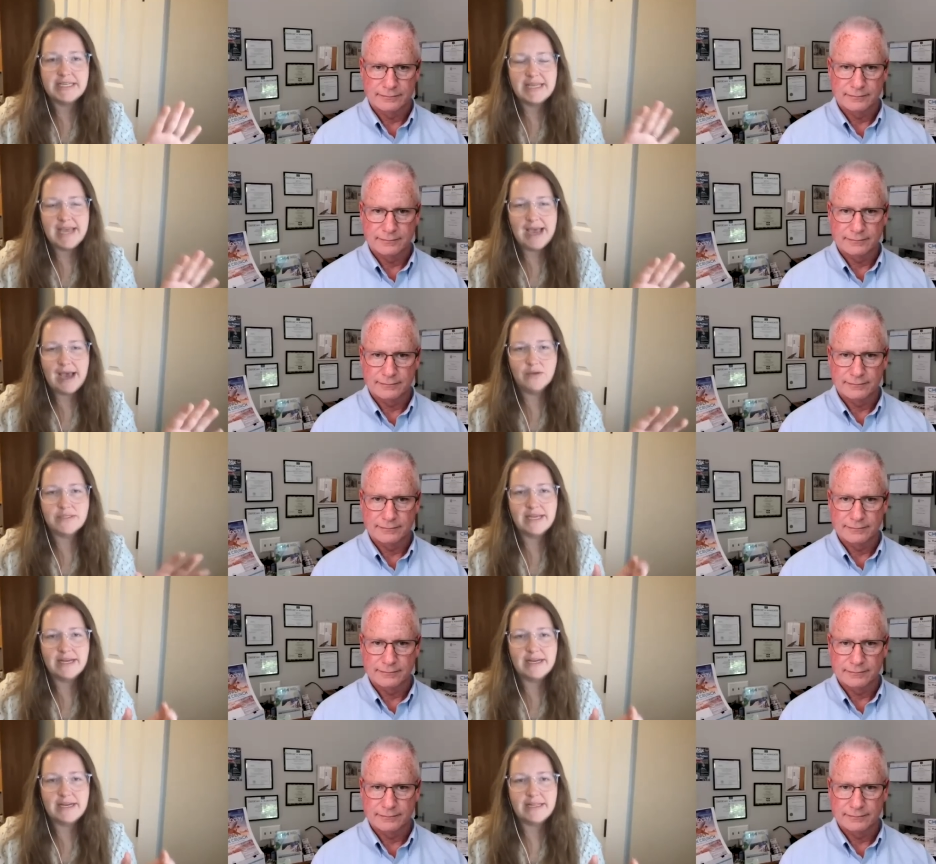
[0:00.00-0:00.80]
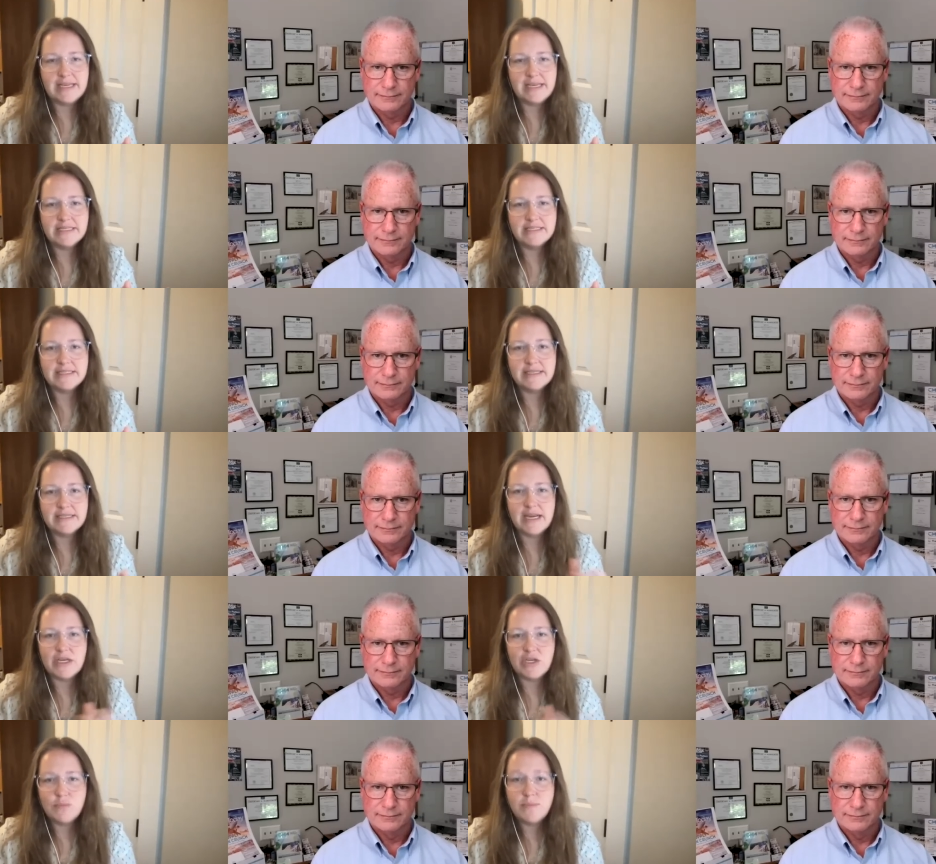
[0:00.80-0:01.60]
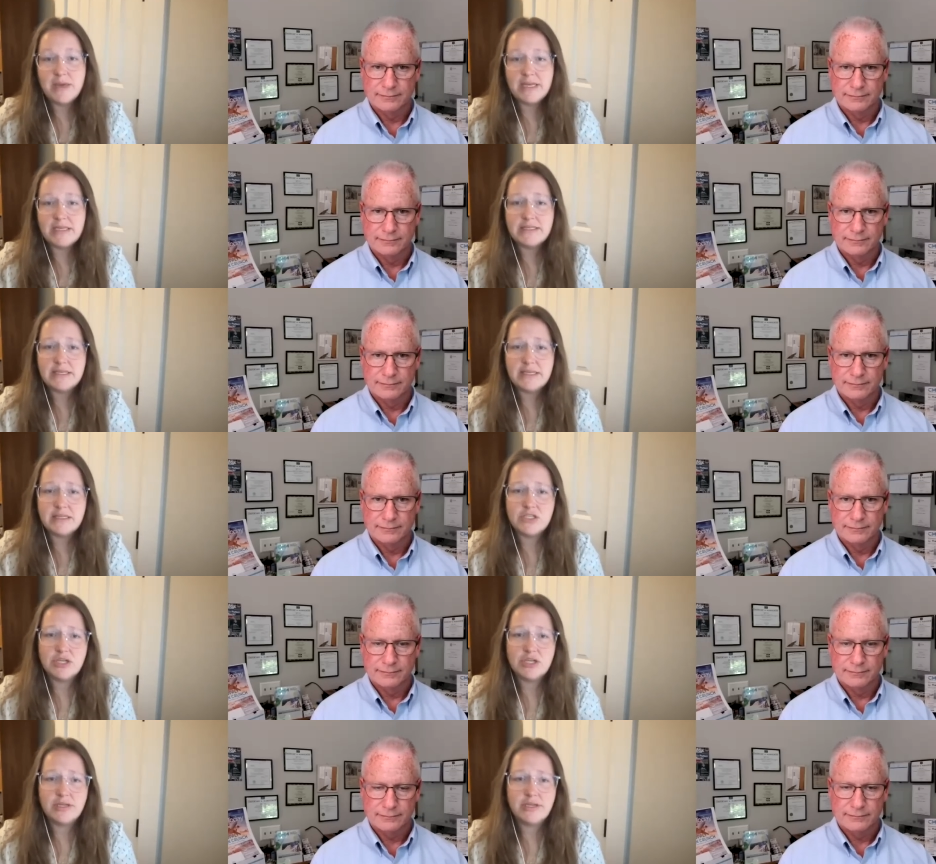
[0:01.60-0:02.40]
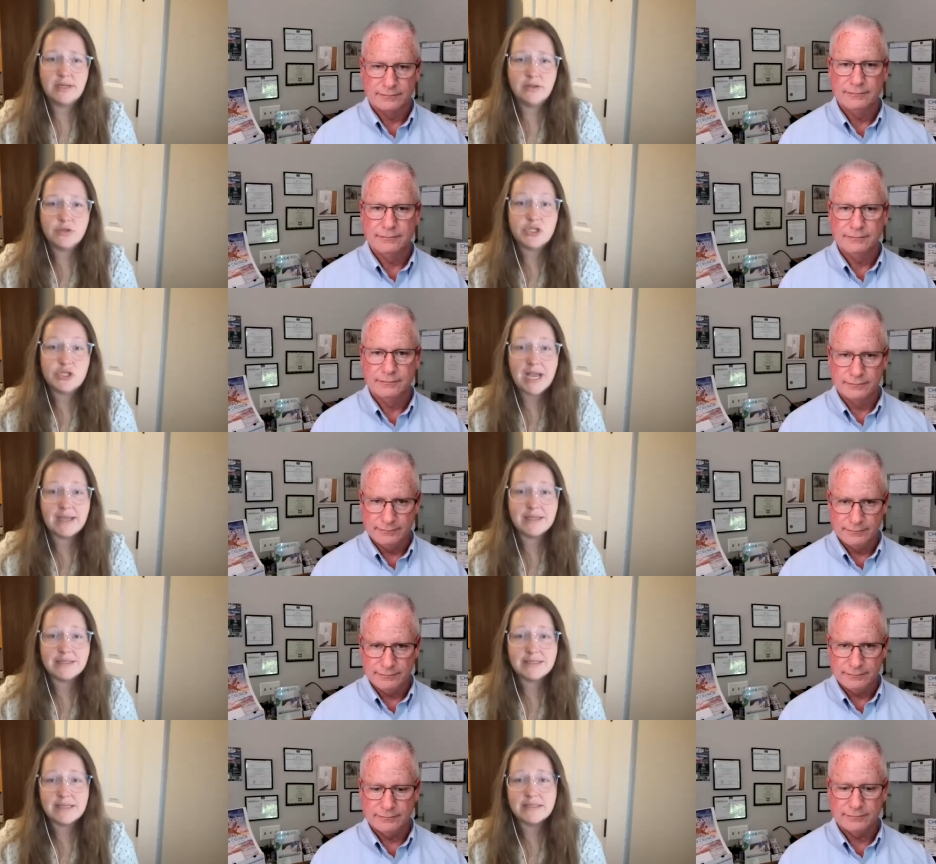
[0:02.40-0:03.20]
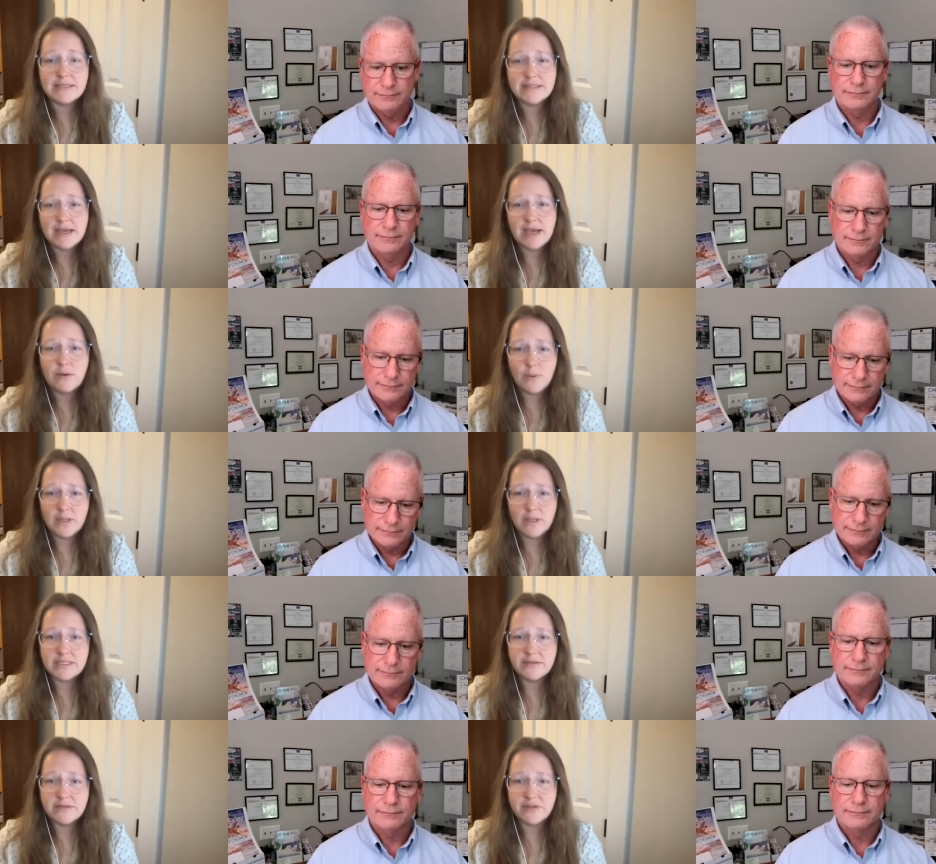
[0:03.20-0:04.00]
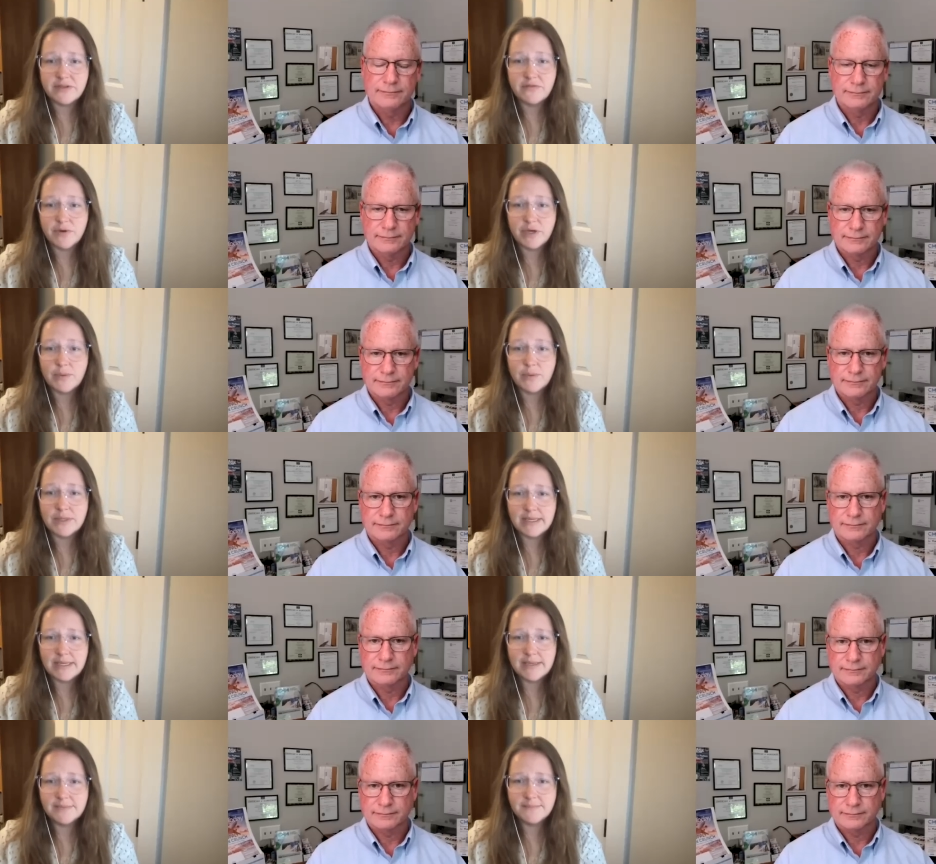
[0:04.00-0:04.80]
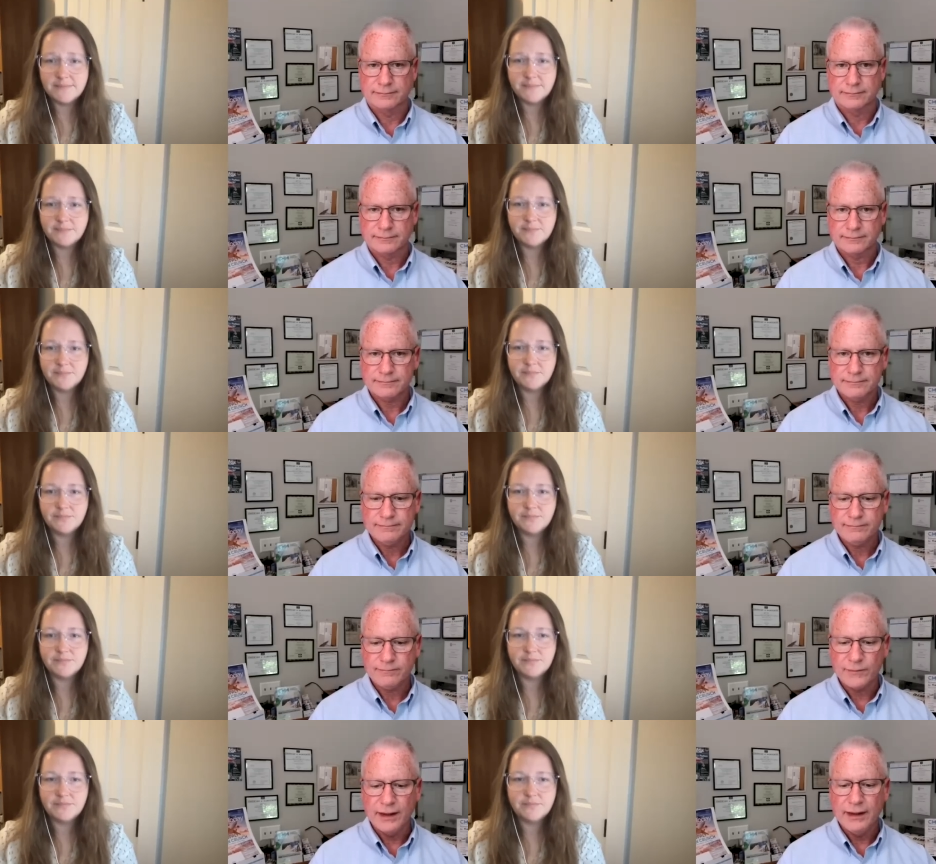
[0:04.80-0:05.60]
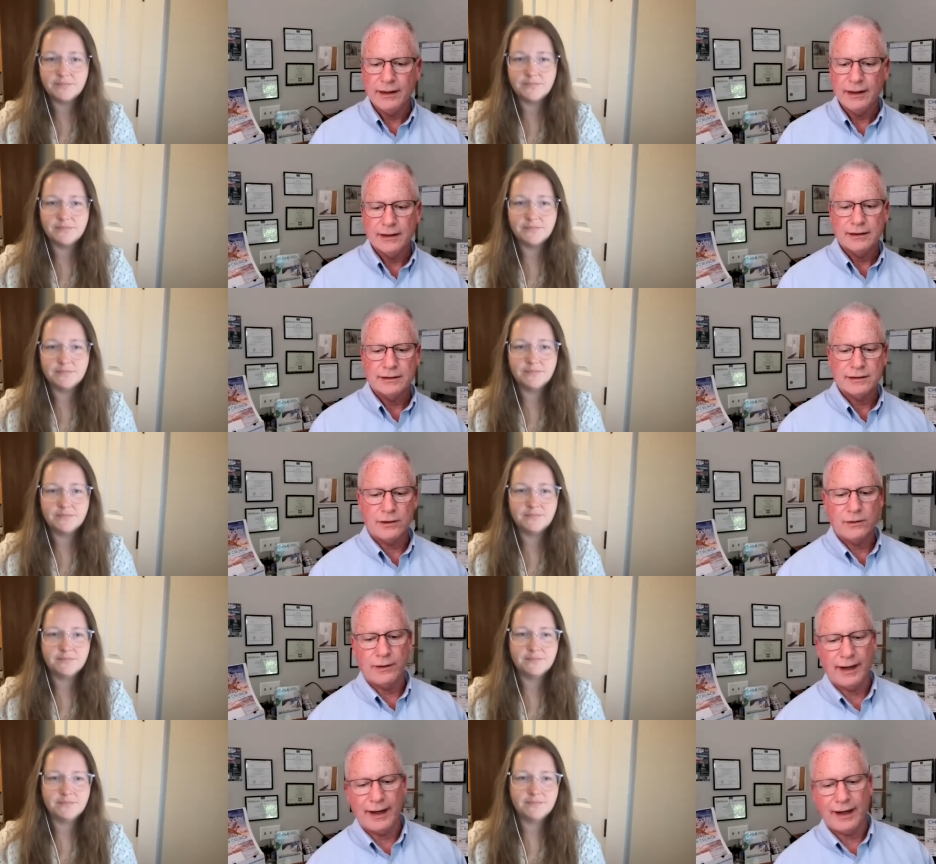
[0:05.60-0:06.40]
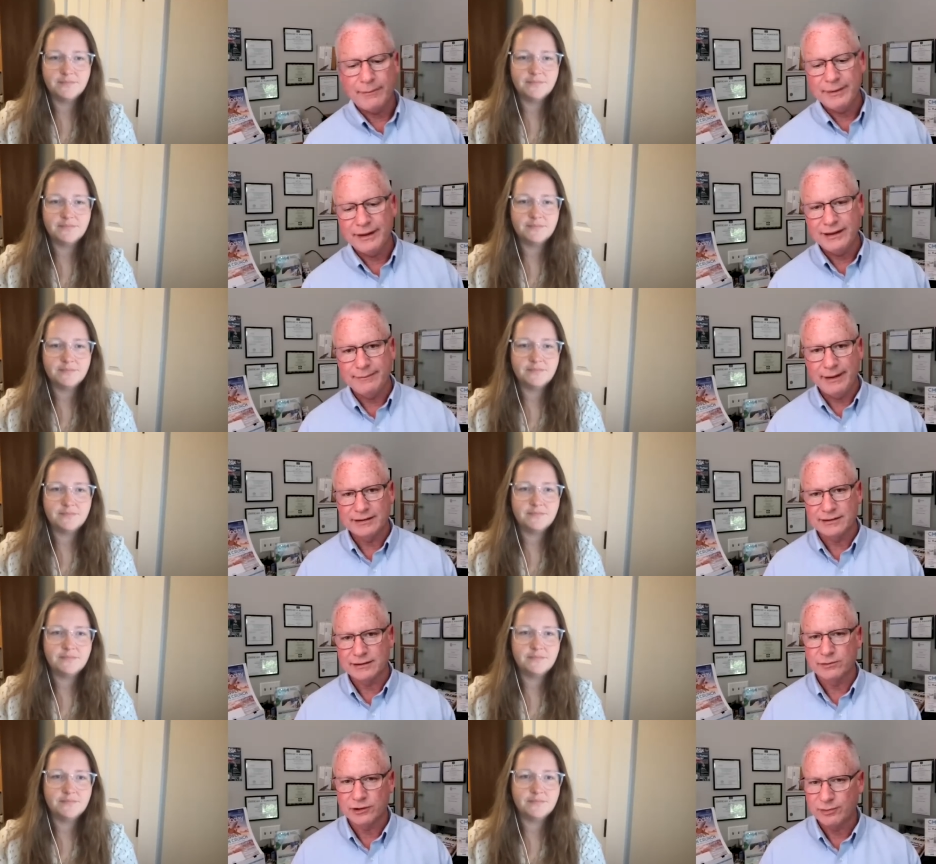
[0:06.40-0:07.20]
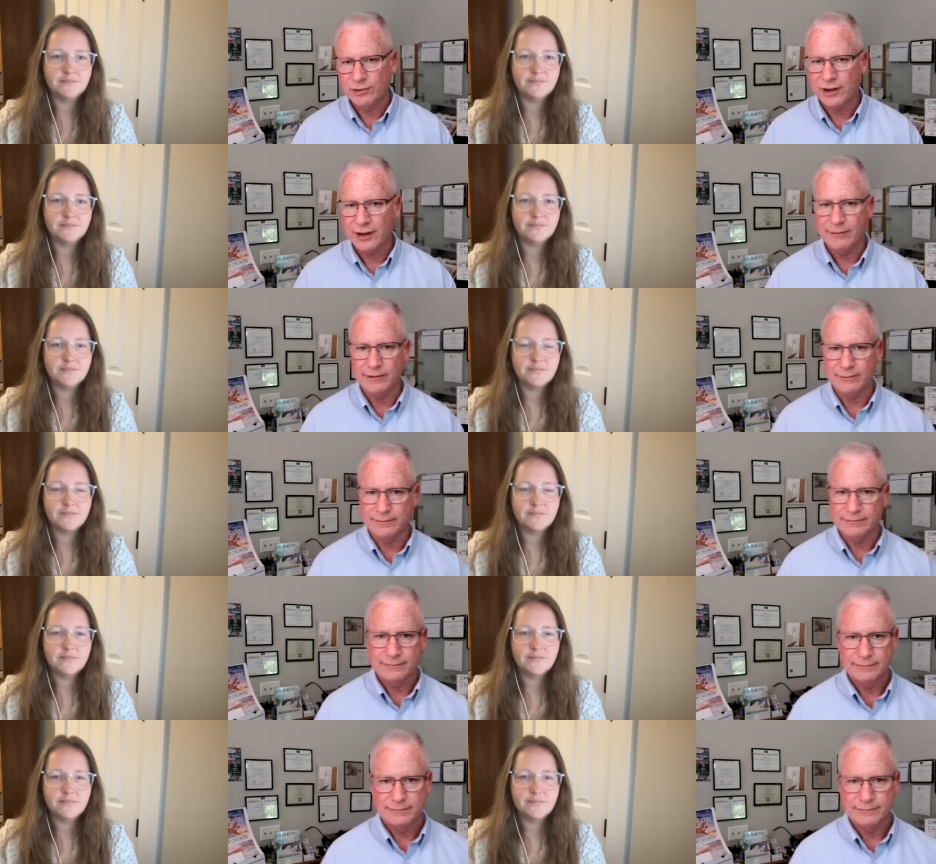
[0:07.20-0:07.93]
Speaker 1: the outside and the inside, you may see the yellow jackets inside relatively frequently.
Speaker 2: So, how many makes a real problem?